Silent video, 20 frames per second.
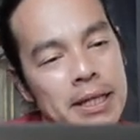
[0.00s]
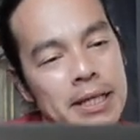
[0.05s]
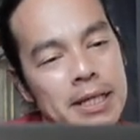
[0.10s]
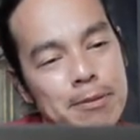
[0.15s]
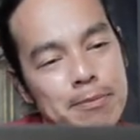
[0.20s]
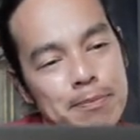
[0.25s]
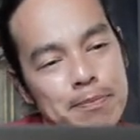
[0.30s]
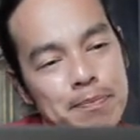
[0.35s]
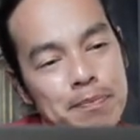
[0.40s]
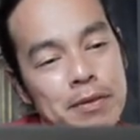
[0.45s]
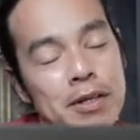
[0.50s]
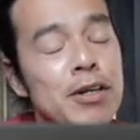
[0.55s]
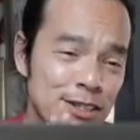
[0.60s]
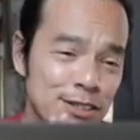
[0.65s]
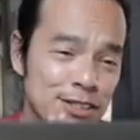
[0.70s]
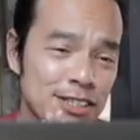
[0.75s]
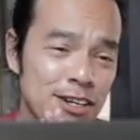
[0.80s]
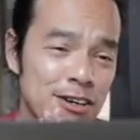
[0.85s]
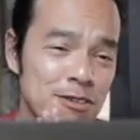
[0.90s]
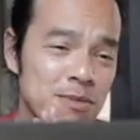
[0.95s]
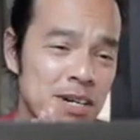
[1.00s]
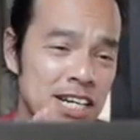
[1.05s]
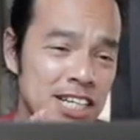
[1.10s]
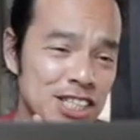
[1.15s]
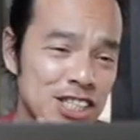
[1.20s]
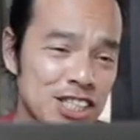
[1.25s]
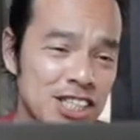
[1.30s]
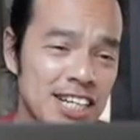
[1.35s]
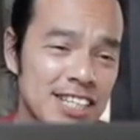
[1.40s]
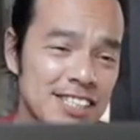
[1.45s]
Yep. Thank you so
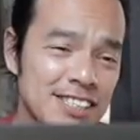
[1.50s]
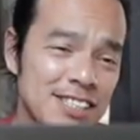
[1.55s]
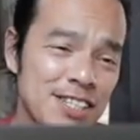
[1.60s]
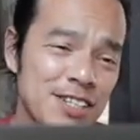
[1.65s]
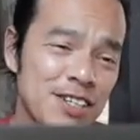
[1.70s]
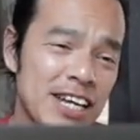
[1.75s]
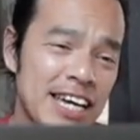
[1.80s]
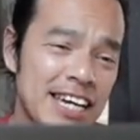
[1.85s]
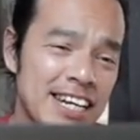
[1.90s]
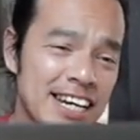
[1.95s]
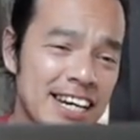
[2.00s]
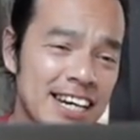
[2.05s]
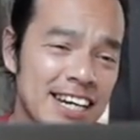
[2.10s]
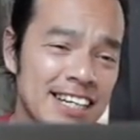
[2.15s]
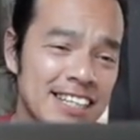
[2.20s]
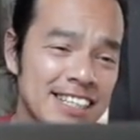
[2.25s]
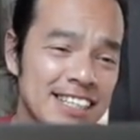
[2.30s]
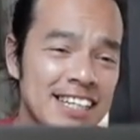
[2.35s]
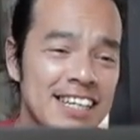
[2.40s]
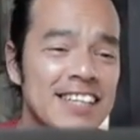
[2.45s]
much. I'll see you later.